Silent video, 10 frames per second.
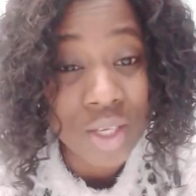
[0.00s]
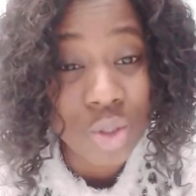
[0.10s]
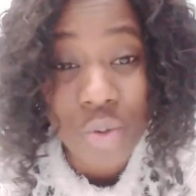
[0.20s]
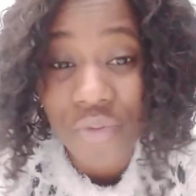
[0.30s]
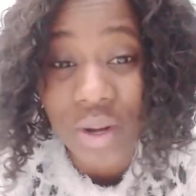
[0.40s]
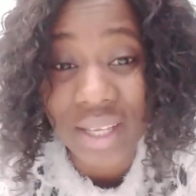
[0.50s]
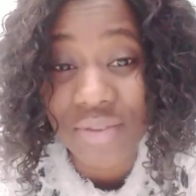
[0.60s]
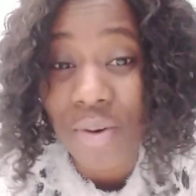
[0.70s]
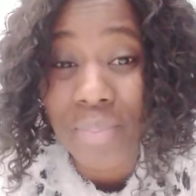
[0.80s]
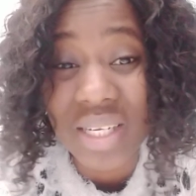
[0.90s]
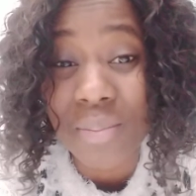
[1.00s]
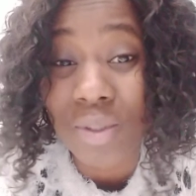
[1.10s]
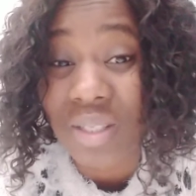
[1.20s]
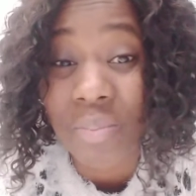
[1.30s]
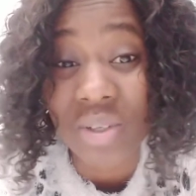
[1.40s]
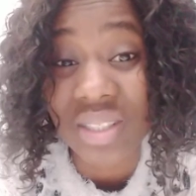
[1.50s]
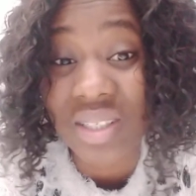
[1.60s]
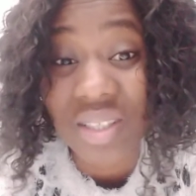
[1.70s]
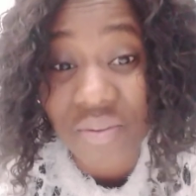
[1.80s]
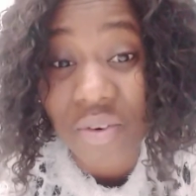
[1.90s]
Don't forget, for me, the most
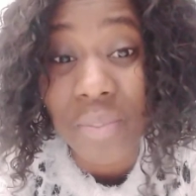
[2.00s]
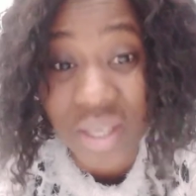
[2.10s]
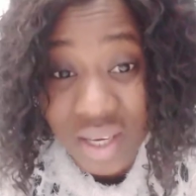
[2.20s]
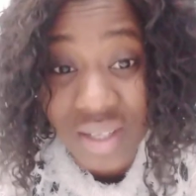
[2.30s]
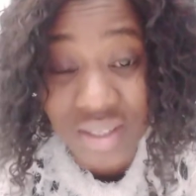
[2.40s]
important thing for me here is